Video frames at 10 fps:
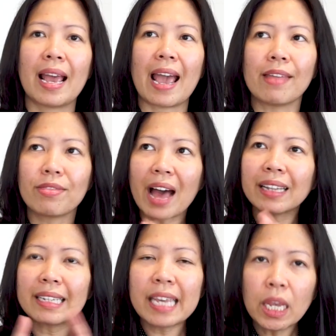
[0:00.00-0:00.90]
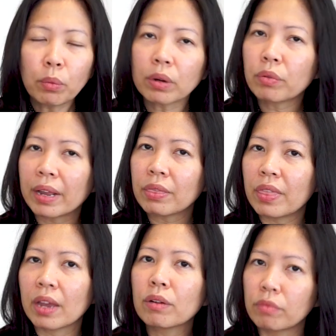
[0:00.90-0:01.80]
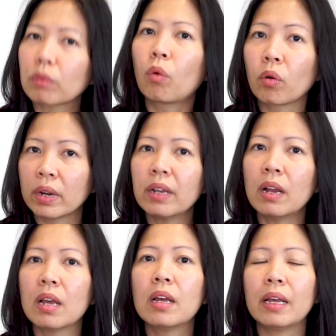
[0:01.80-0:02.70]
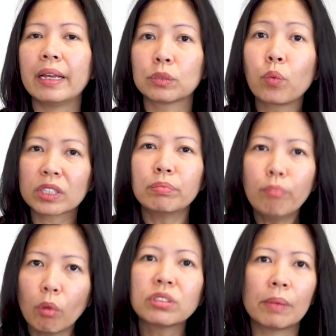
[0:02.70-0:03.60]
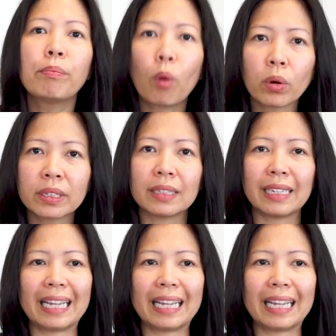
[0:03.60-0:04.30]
And that keyword right there, recorded, is what's most important.